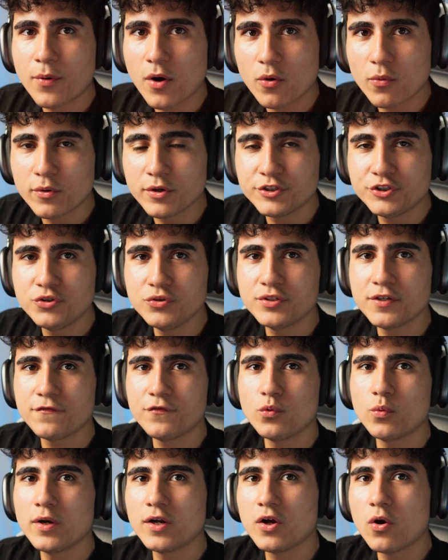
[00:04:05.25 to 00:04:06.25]
part where you choose
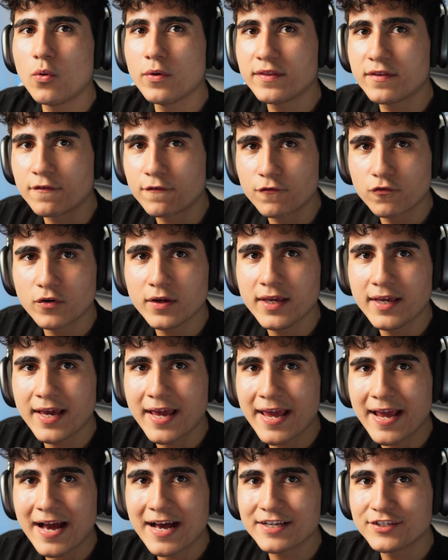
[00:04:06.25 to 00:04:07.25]
if you want to go with a free
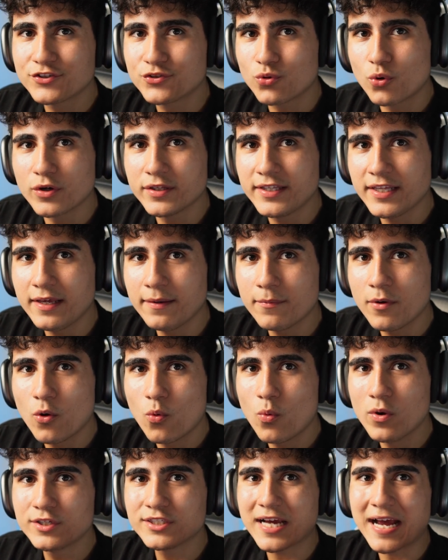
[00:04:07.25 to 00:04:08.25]
AI store theme,
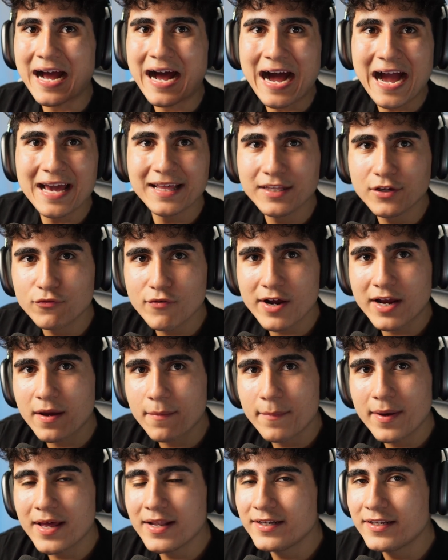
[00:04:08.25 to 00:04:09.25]
which I highly
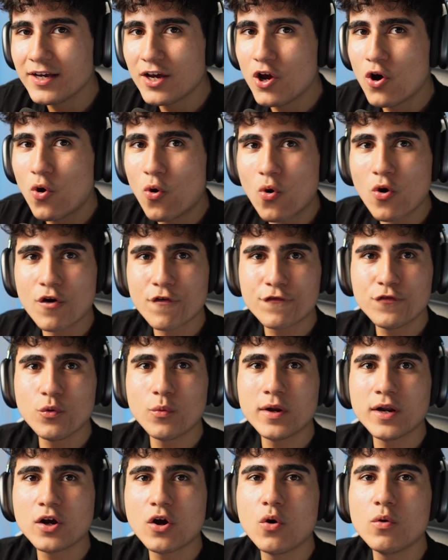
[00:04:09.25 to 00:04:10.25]
recommend, or if you
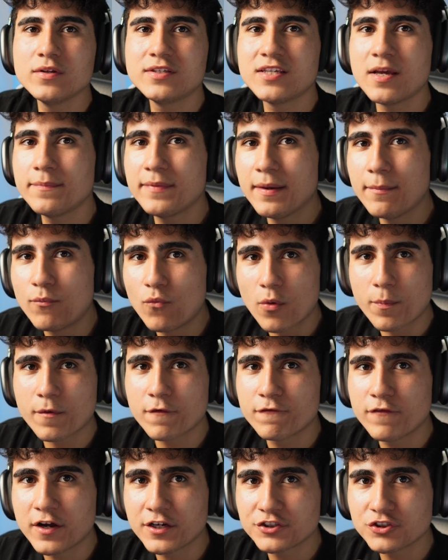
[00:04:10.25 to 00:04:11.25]
want to go with something more
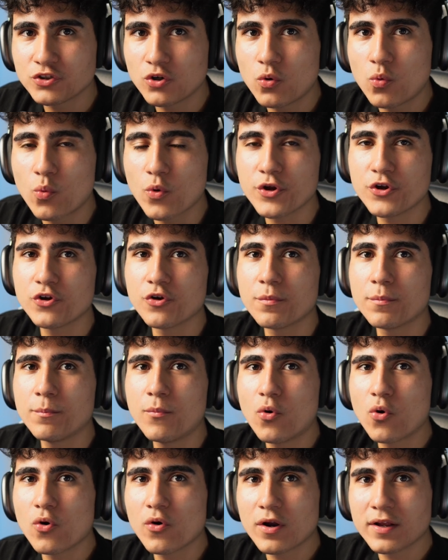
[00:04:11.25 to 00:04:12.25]
professional where you're
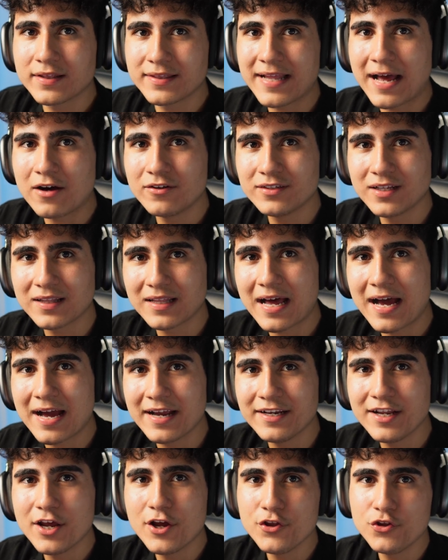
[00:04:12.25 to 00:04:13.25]
more down the
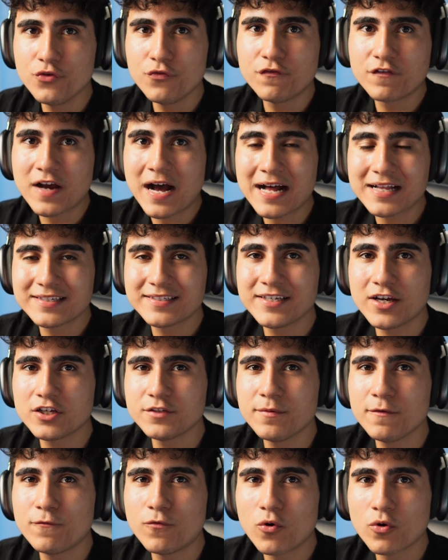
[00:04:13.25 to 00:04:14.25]
line, you've got
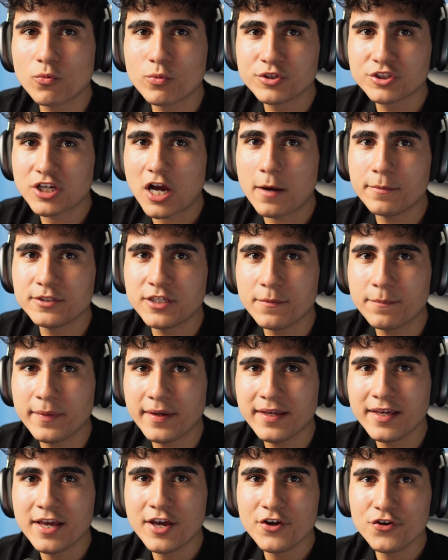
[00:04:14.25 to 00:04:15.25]
sales before with
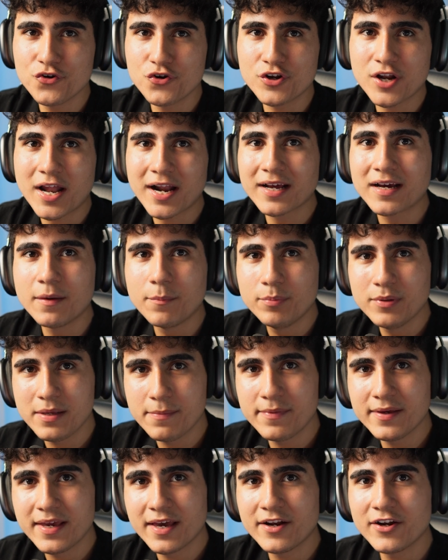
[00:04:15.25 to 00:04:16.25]
dropshipping, you're not a
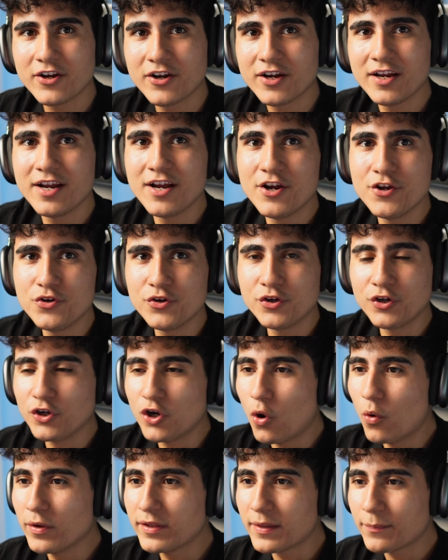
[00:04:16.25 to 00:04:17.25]
complete beginner, you can
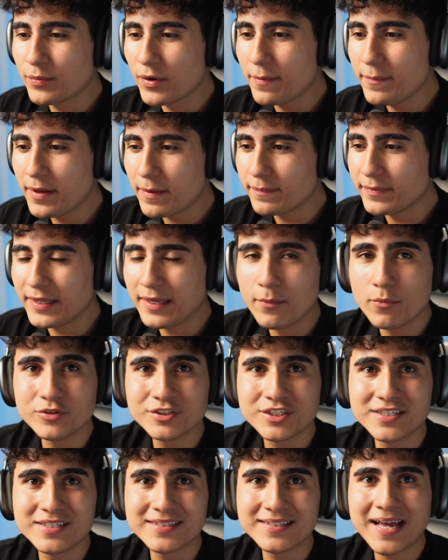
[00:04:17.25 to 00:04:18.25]
go with the premium theme,
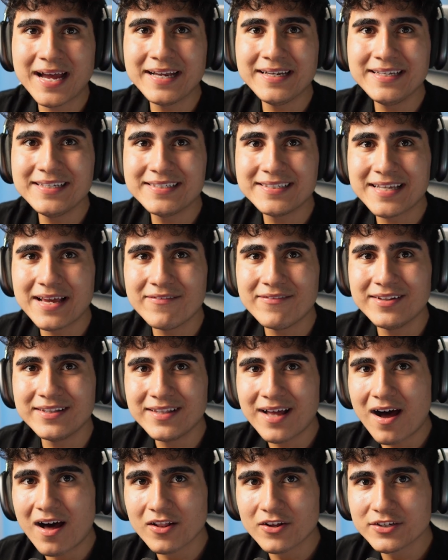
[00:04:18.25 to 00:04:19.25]
which is
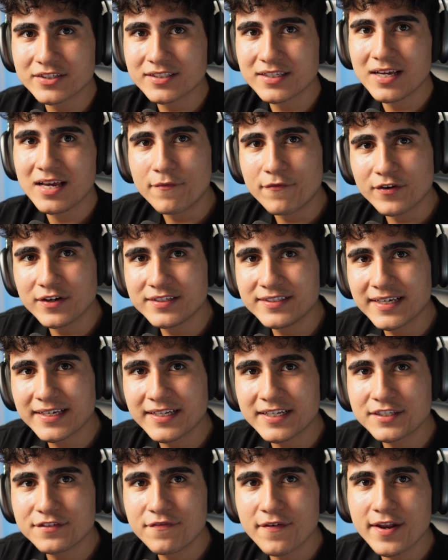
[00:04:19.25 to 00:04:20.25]
$97. For the sake
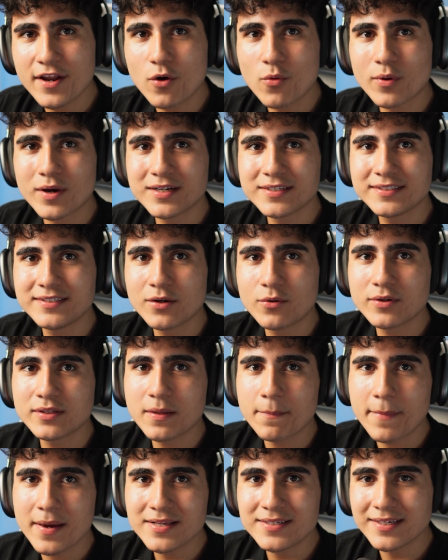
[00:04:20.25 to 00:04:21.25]
of this video, we're gonna stick with
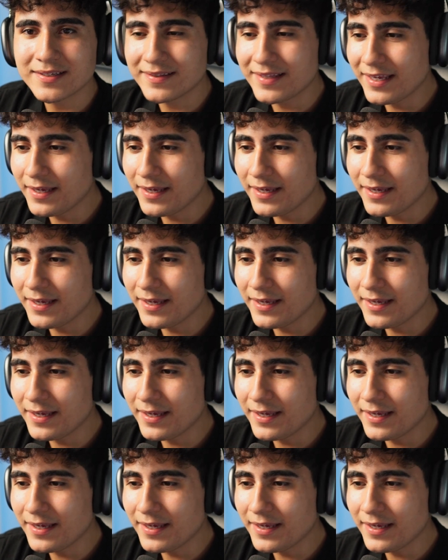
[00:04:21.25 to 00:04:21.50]
the basic